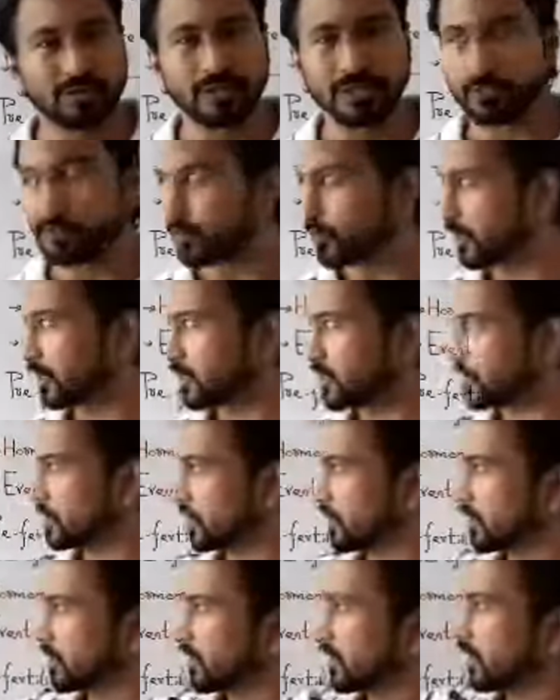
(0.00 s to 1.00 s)

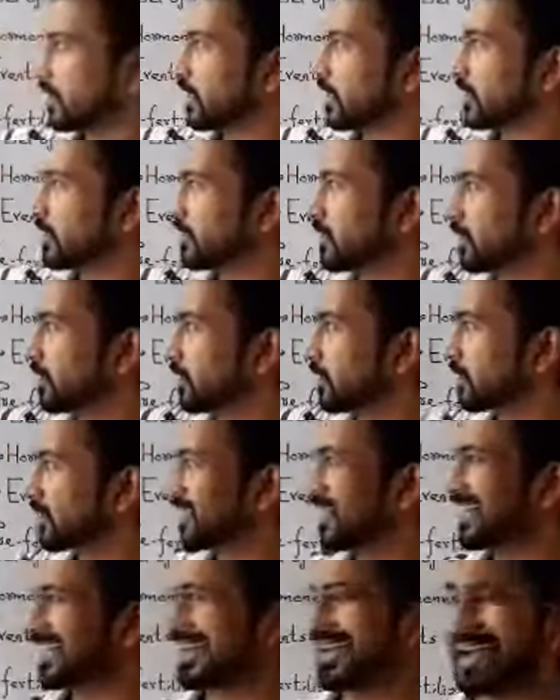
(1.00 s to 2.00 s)
reproduction,
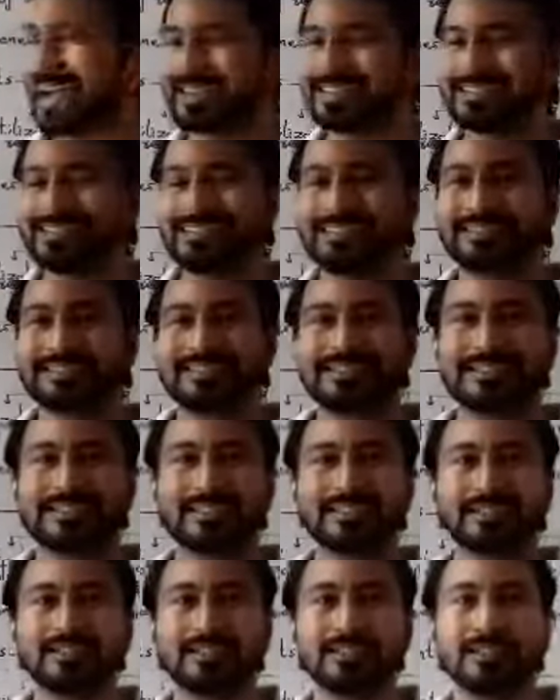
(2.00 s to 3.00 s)
here
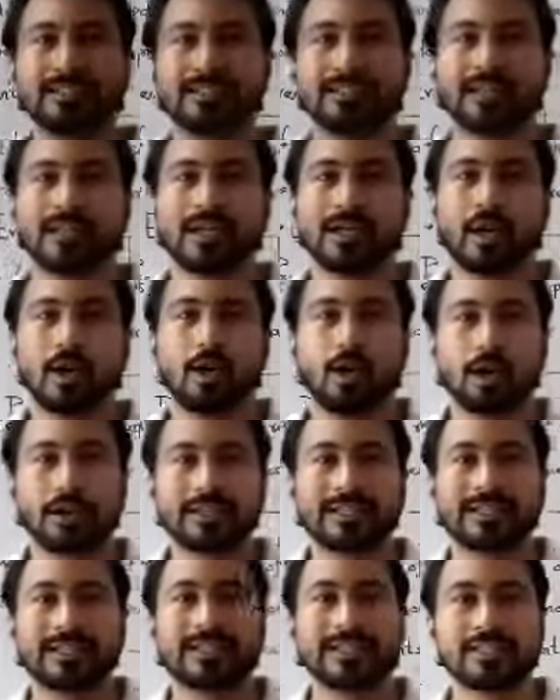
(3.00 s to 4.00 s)
identical
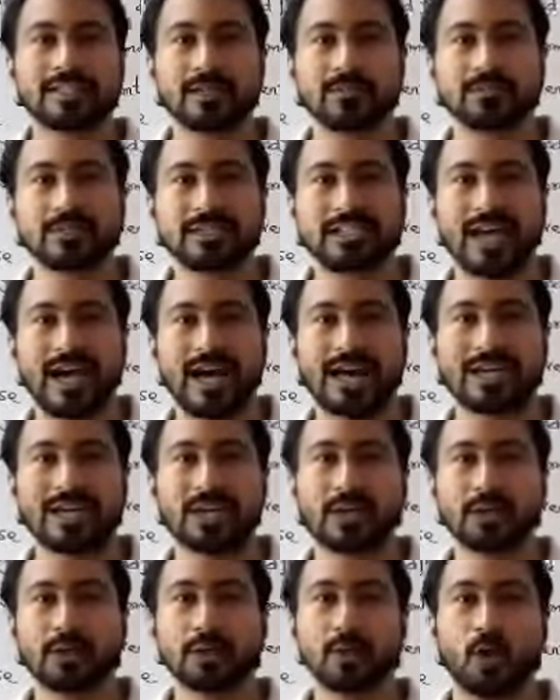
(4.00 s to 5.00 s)
organisms
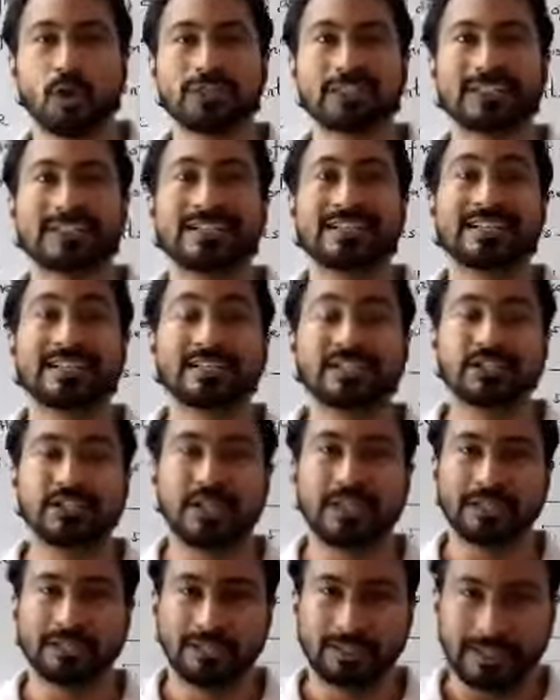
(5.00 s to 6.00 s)
are not
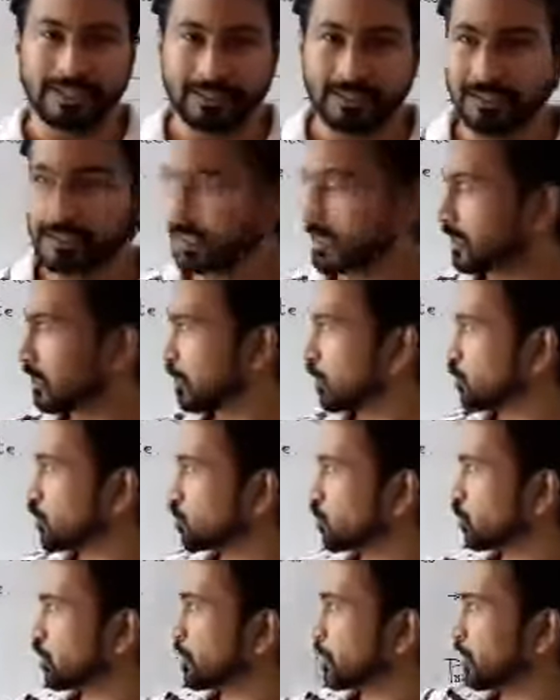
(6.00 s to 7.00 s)
generated.
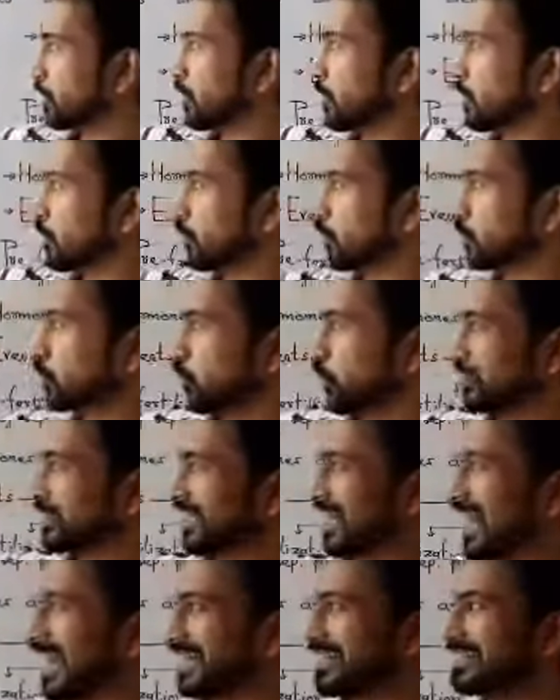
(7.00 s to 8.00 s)
So here
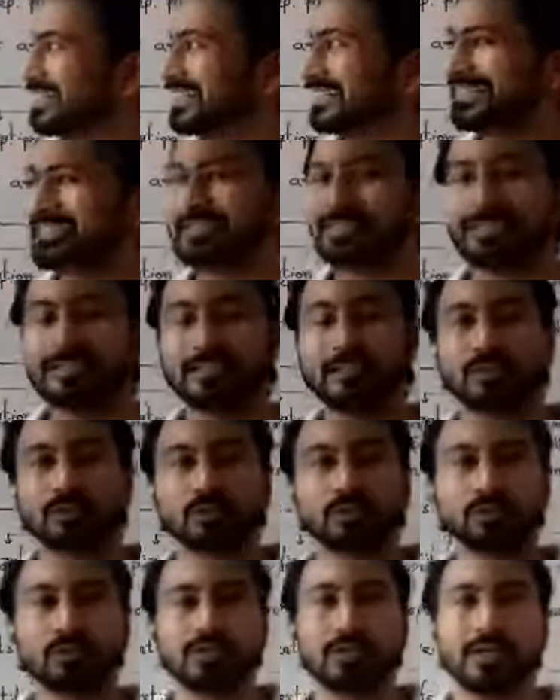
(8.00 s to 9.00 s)
not identical
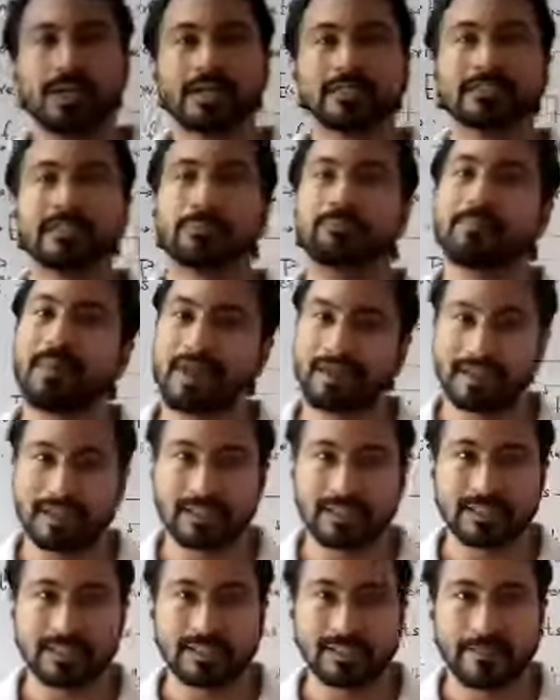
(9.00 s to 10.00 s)
to the
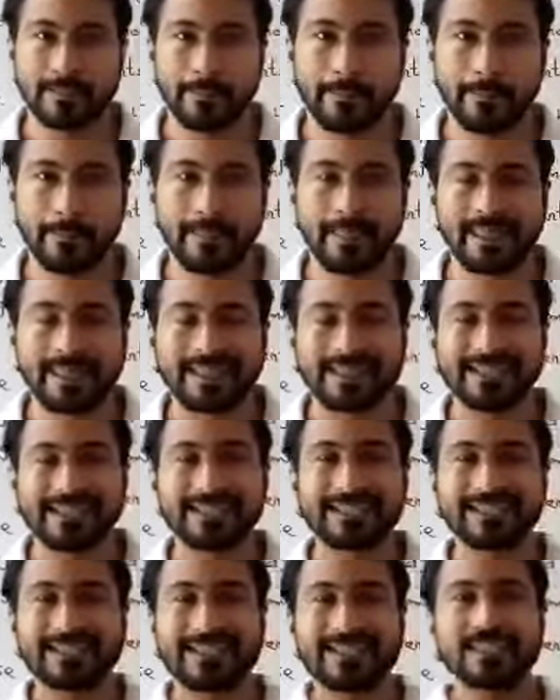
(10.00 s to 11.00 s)
parents.
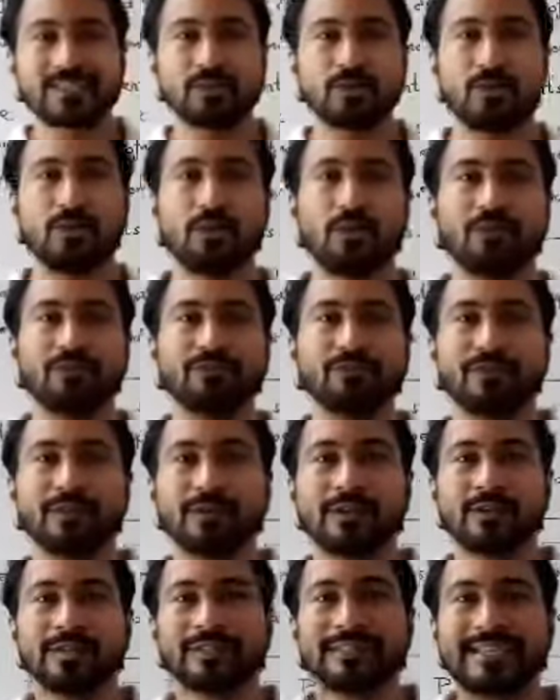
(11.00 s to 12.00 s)
In case of
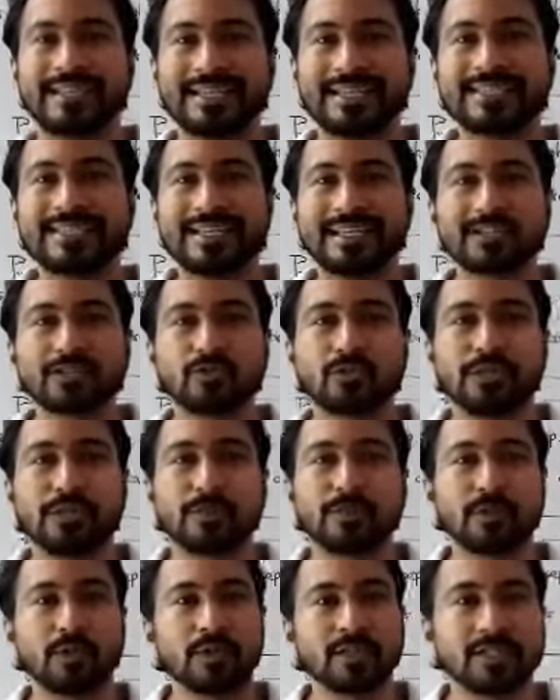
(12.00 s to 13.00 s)
the asexual
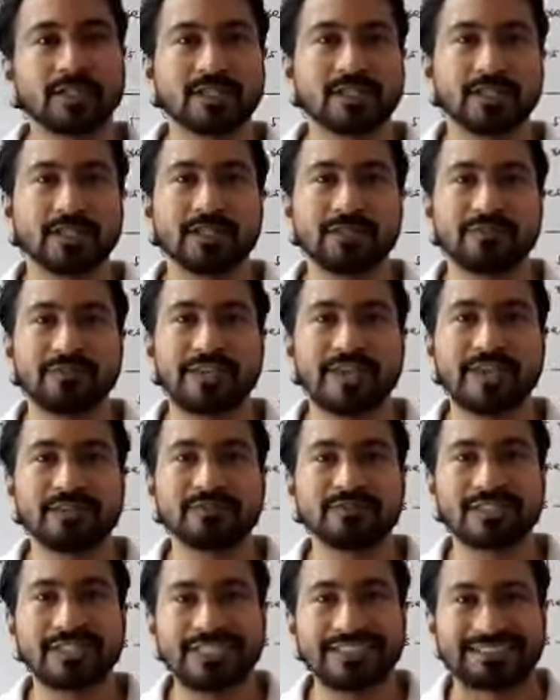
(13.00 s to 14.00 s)
reproduction, we
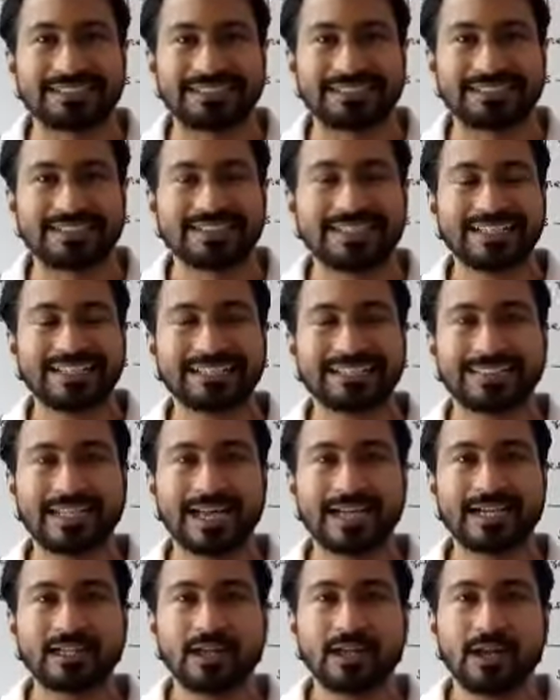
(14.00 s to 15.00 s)
have seen
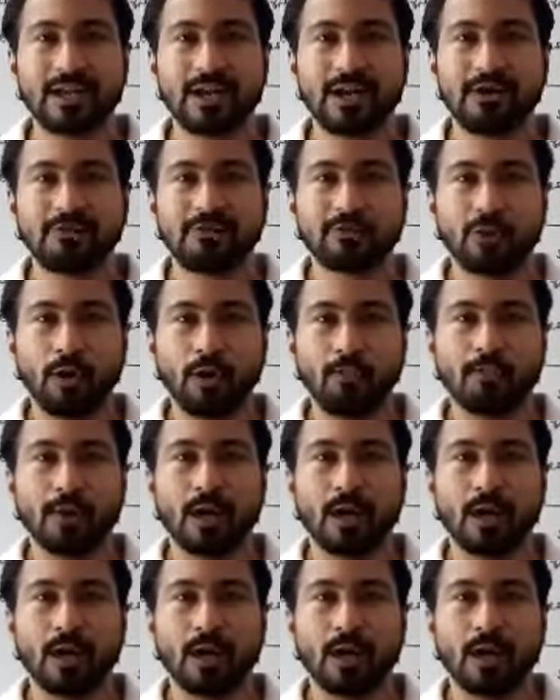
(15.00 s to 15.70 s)
that From